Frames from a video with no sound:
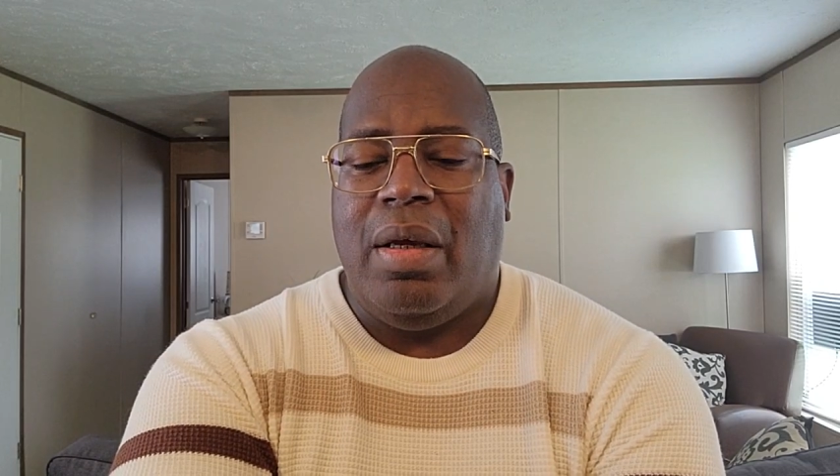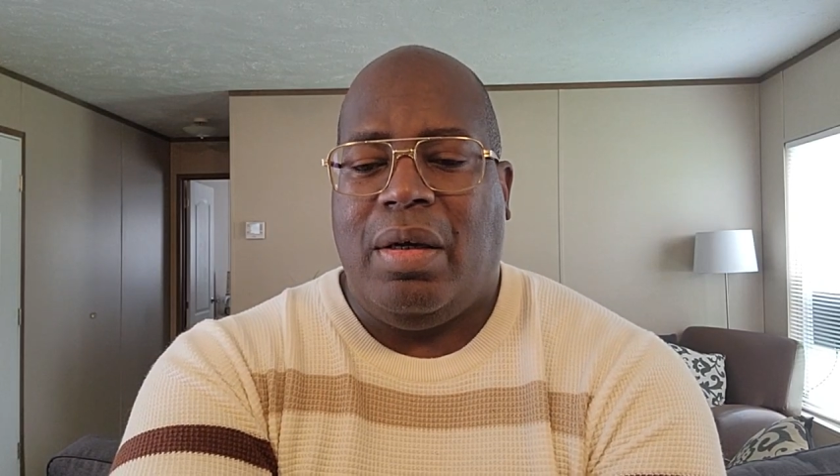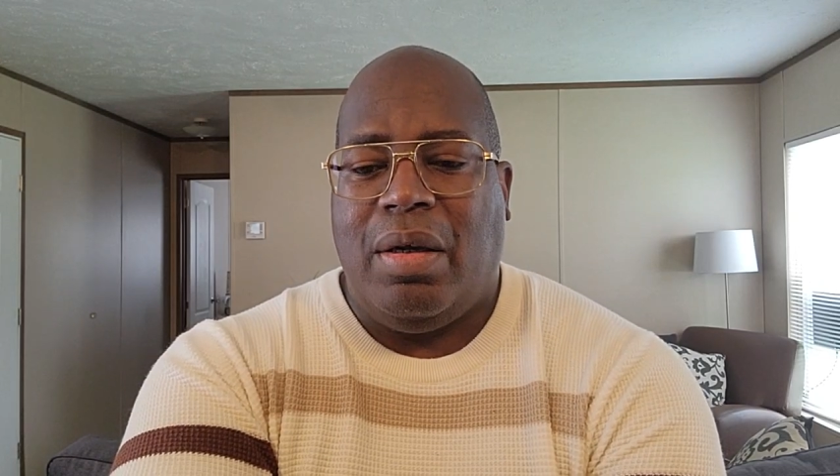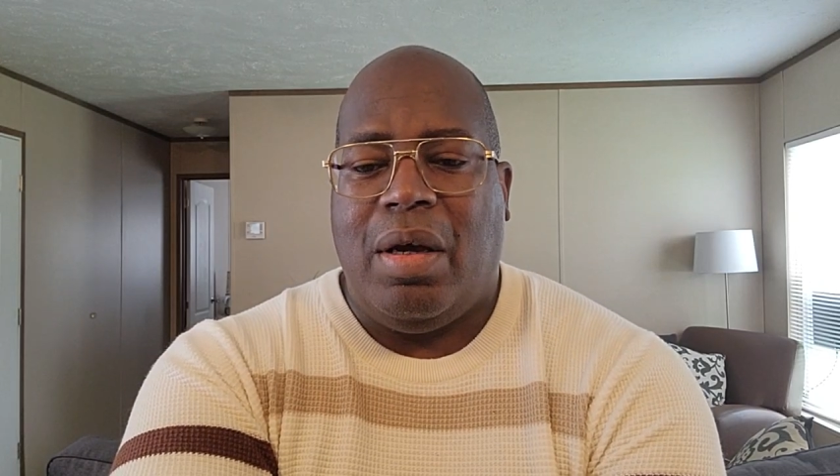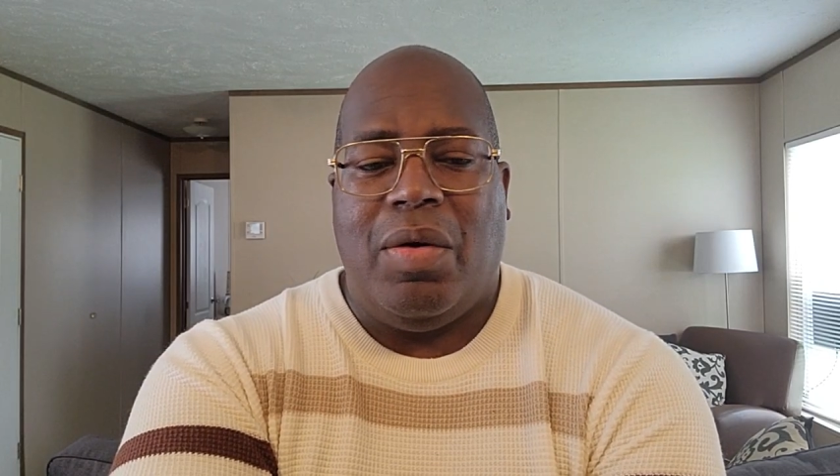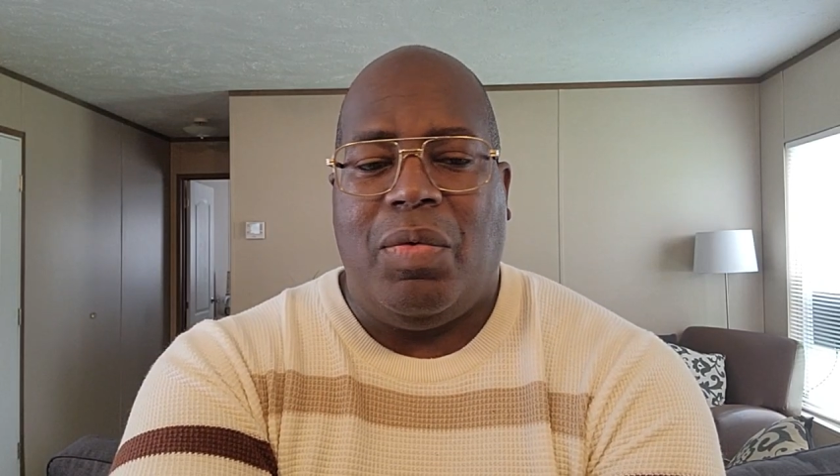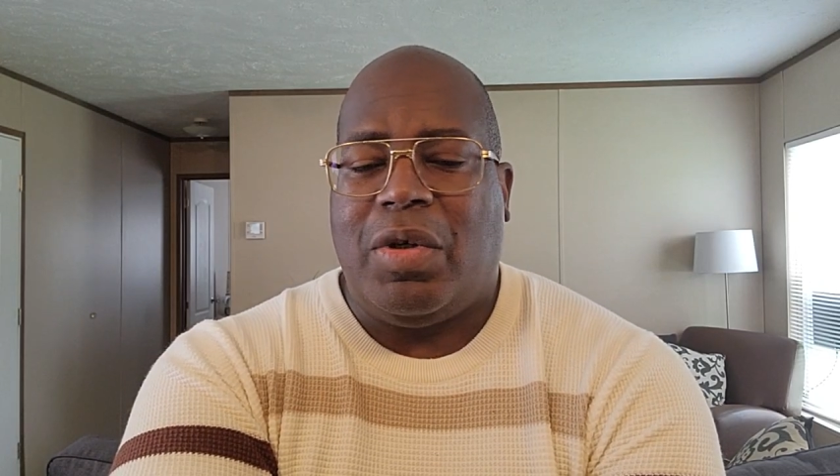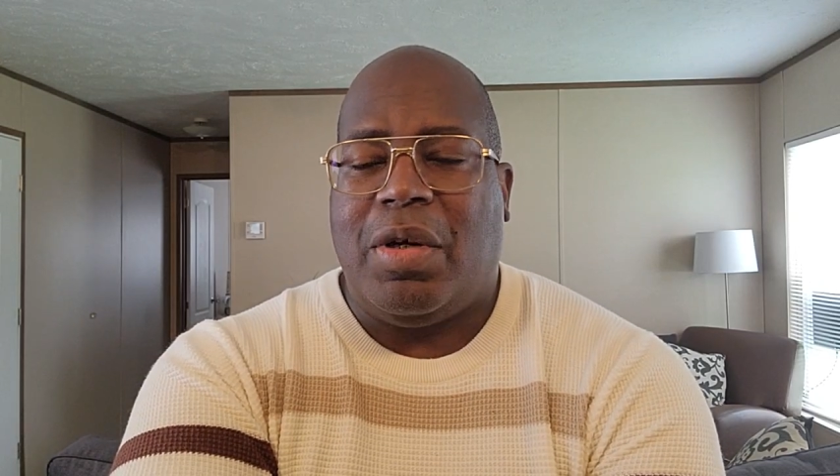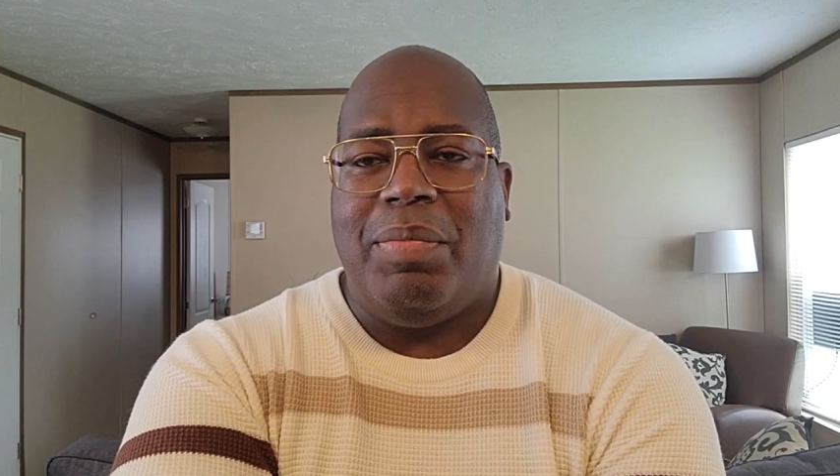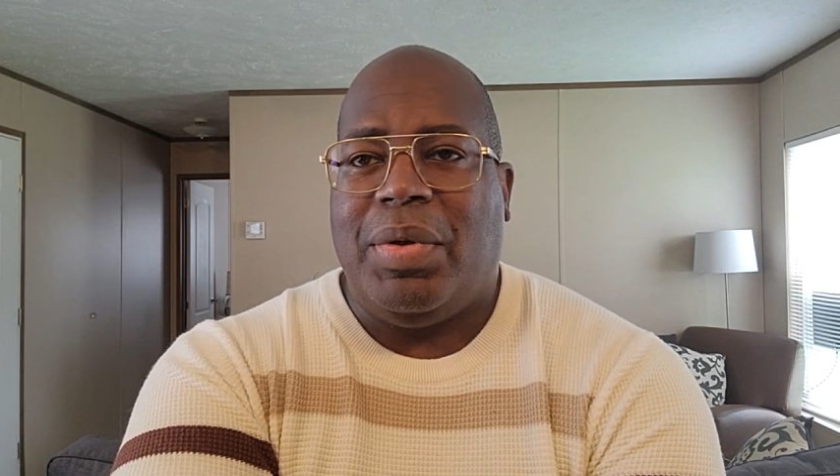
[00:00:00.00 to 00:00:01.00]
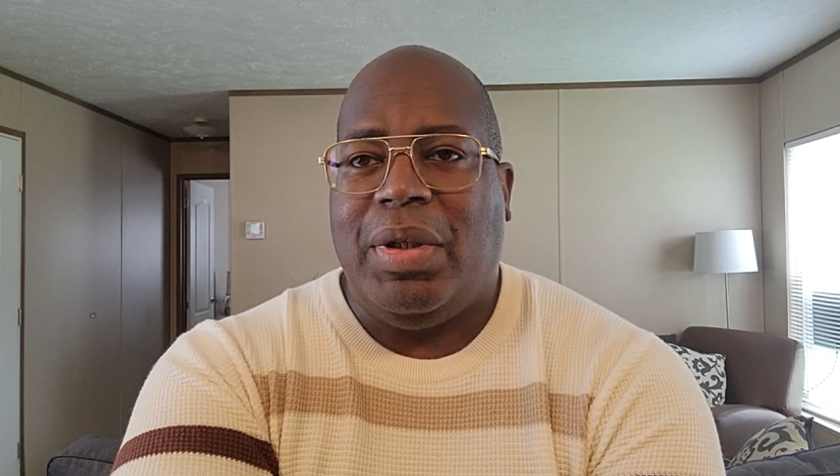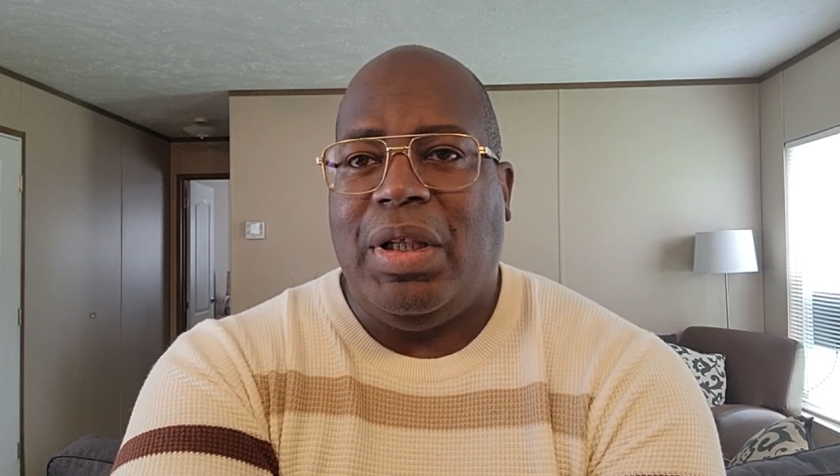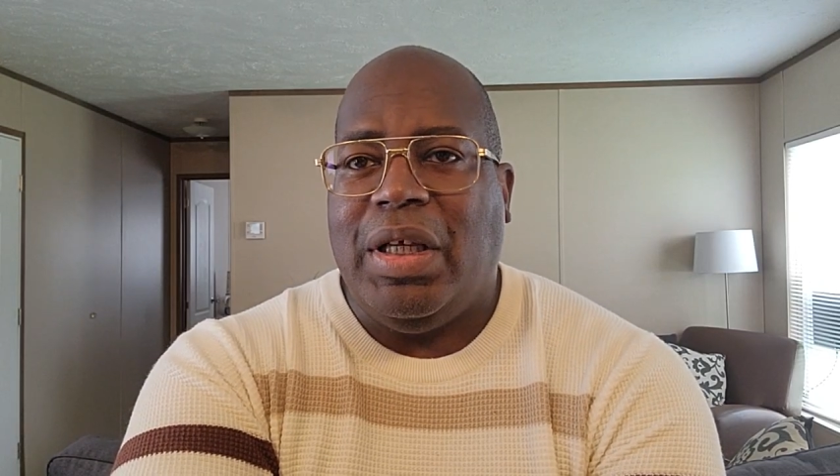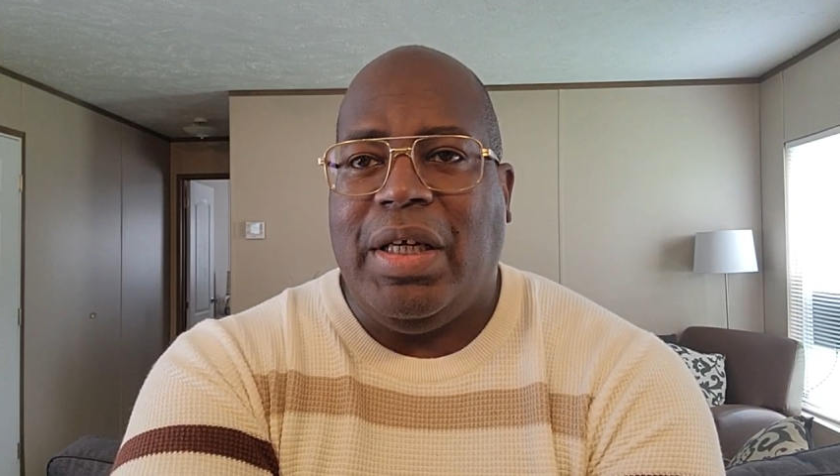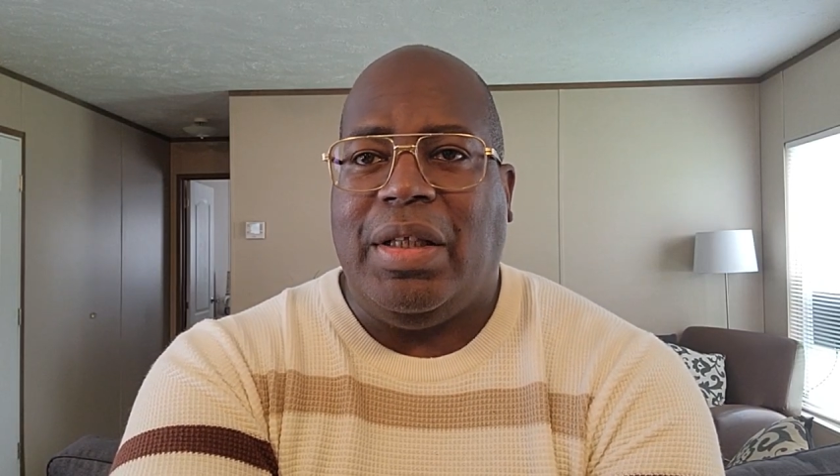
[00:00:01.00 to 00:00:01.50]
You know,
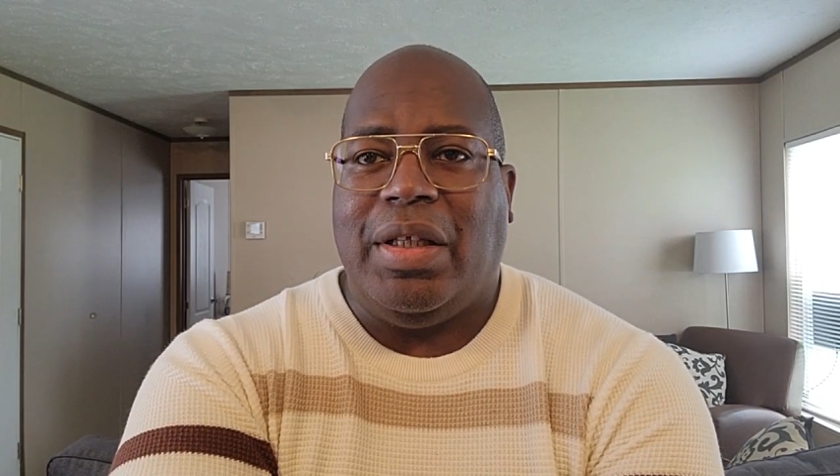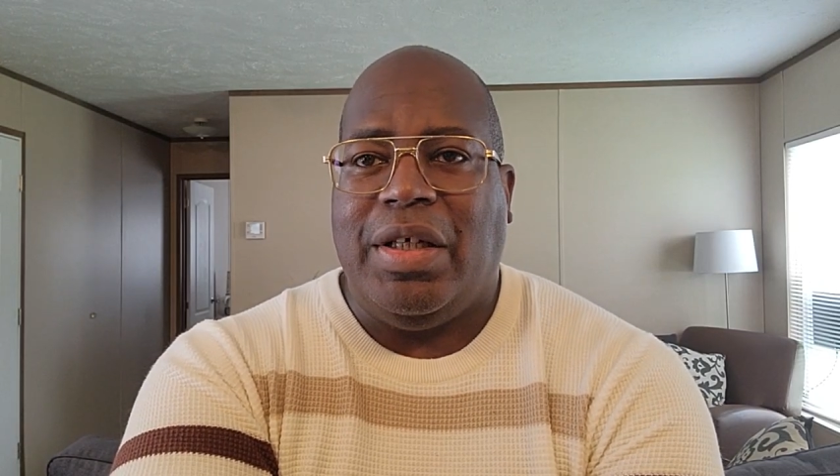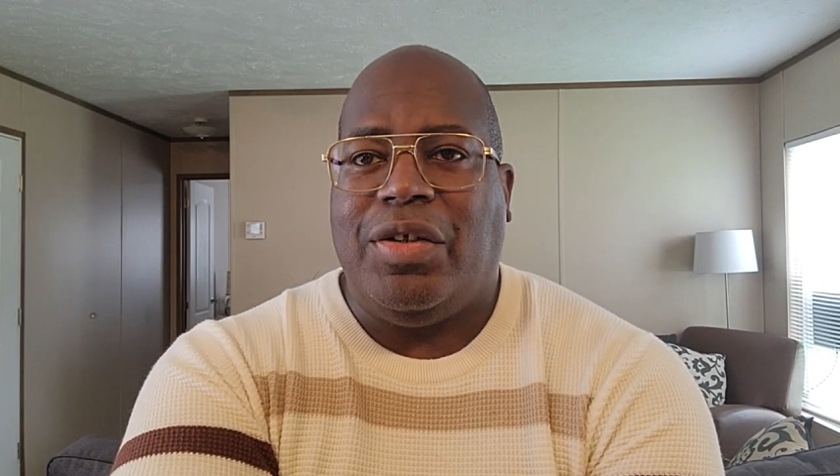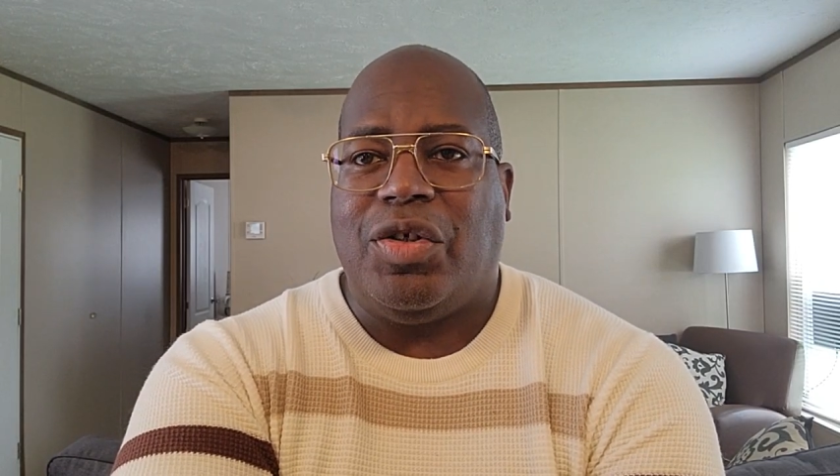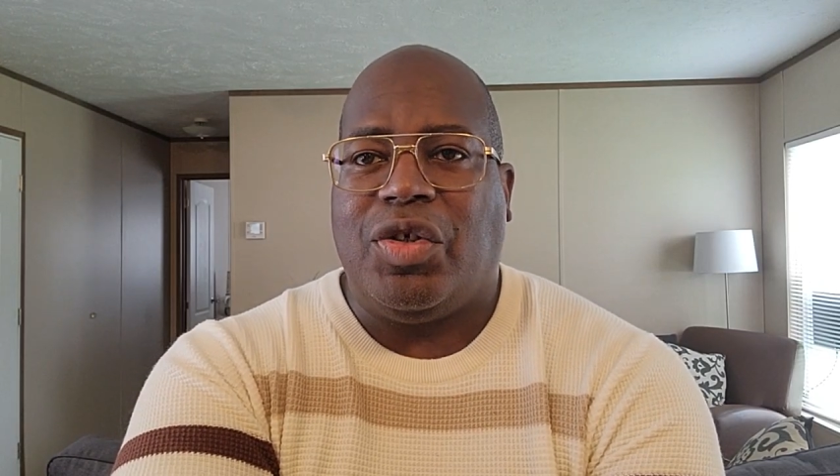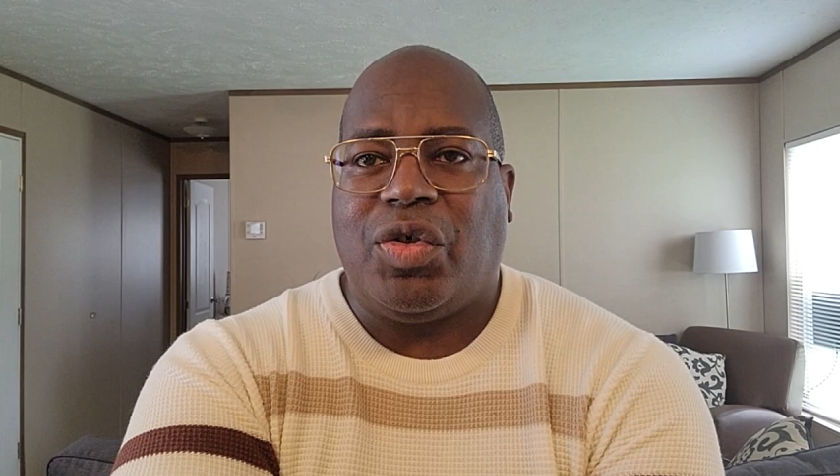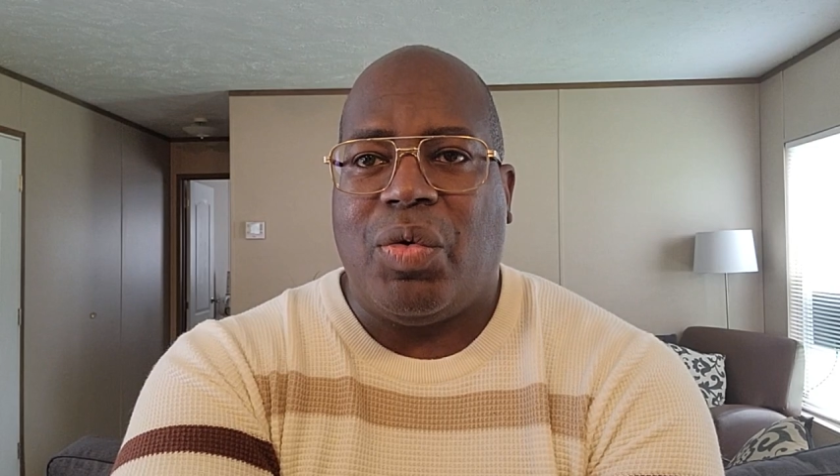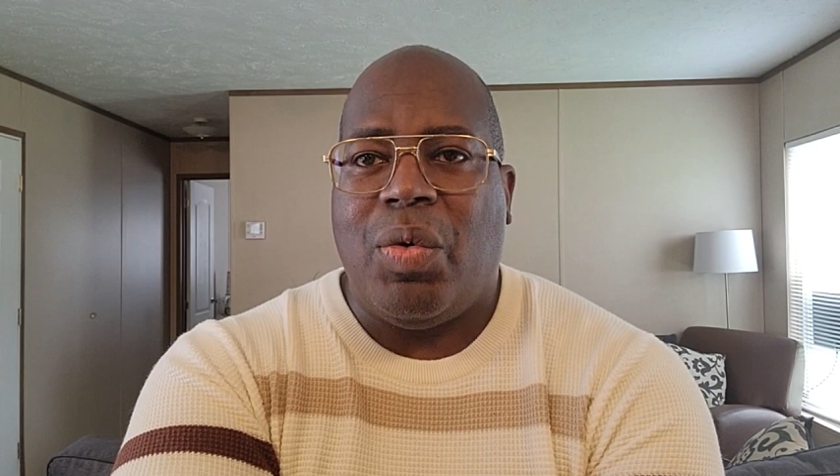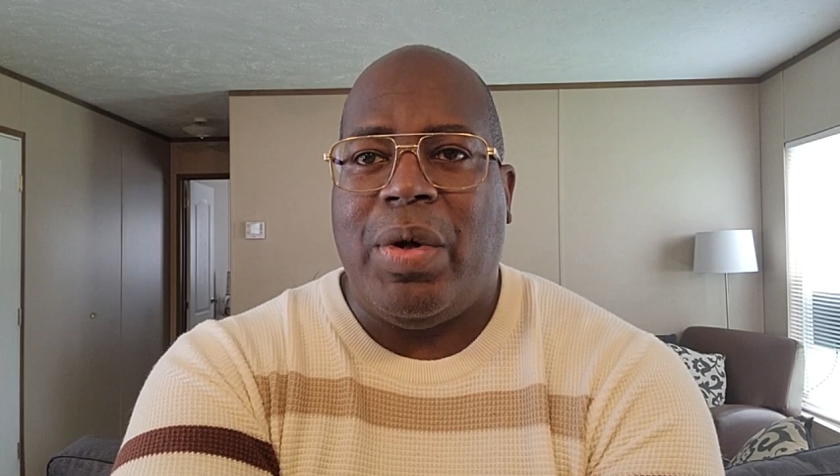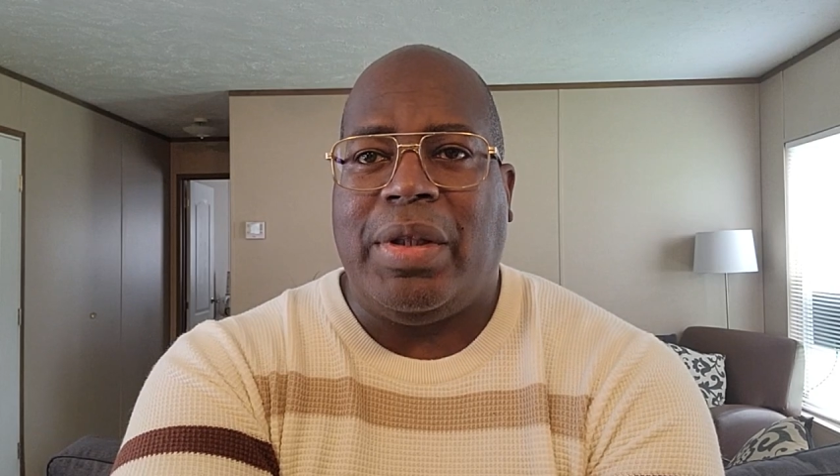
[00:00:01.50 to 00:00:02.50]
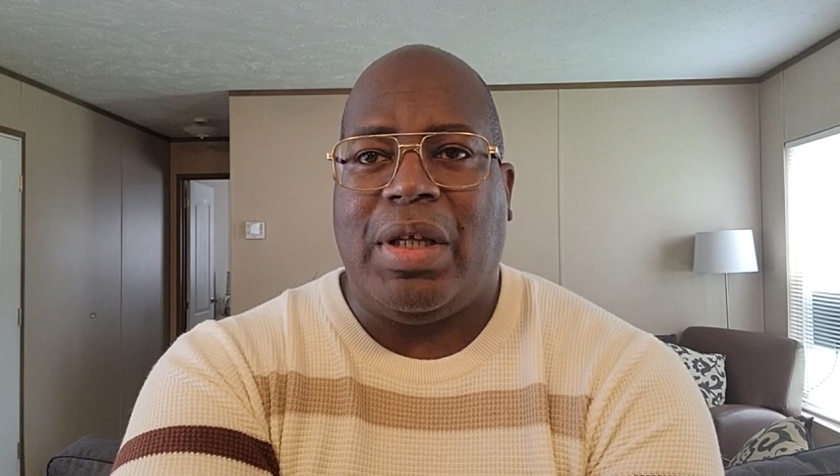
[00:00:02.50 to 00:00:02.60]
completely destroyed